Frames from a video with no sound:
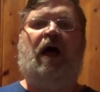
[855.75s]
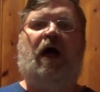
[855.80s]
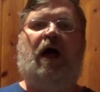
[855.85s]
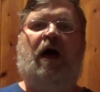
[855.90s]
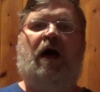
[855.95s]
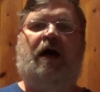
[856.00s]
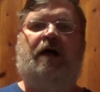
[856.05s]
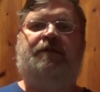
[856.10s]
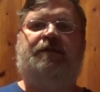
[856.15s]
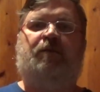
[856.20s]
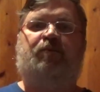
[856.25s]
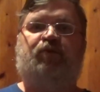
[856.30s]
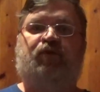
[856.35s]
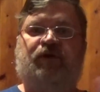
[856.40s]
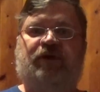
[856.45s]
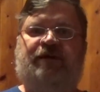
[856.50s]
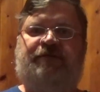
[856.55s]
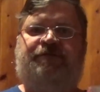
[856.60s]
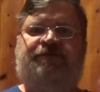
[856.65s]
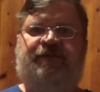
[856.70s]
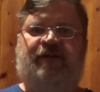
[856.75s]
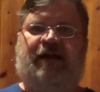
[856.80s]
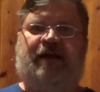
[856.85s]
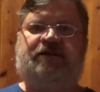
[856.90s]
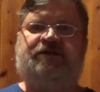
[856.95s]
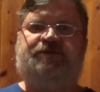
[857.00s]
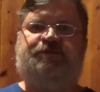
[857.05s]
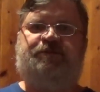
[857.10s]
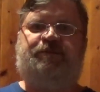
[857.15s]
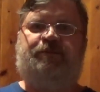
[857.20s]
the
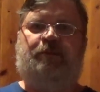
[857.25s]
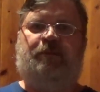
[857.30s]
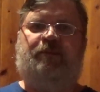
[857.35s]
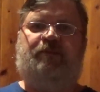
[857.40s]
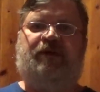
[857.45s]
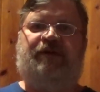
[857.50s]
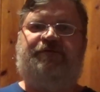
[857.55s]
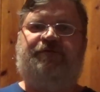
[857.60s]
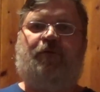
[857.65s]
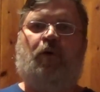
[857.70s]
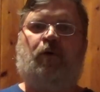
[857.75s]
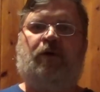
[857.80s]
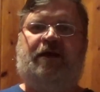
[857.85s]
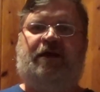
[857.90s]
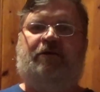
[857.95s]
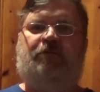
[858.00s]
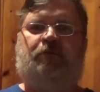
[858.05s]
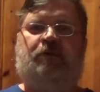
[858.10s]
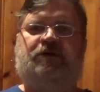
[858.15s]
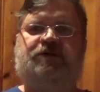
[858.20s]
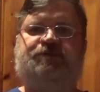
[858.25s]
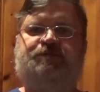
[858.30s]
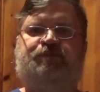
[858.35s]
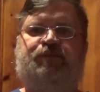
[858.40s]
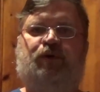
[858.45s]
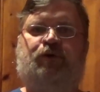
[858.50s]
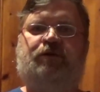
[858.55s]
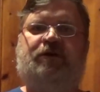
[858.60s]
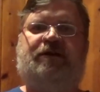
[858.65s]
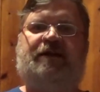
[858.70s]
prefix, before he was
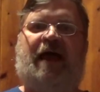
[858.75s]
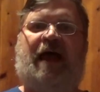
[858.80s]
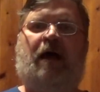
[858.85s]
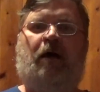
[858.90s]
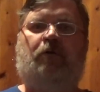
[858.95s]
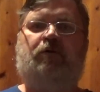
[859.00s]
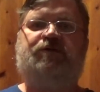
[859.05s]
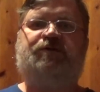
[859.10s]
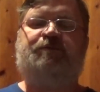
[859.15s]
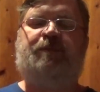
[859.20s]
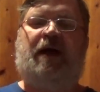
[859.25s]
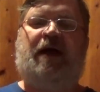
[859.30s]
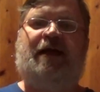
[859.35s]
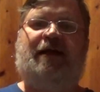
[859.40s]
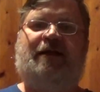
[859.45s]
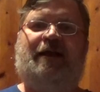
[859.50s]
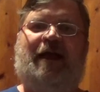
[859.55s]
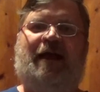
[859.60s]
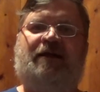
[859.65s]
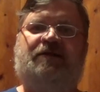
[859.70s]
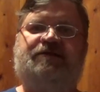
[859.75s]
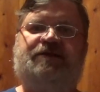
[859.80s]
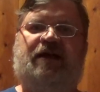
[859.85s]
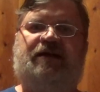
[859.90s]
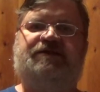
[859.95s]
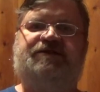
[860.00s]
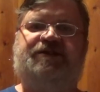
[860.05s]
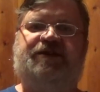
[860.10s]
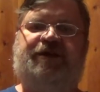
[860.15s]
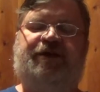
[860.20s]
booted out by an
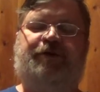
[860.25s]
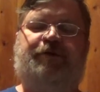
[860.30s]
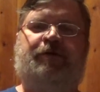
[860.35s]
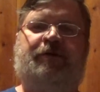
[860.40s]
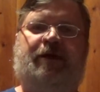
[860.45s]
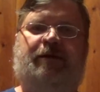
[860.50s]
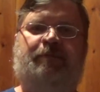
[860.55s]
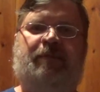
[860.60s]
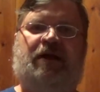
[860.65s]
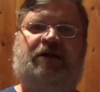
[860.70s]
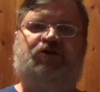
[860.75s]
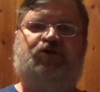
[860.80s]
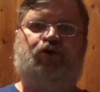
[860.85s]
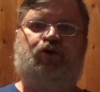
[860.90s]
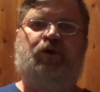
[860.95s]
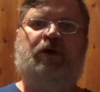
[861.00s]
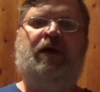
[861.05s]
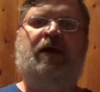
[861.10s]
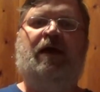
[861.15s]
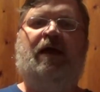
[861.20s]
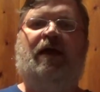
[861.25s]
anti-security measure,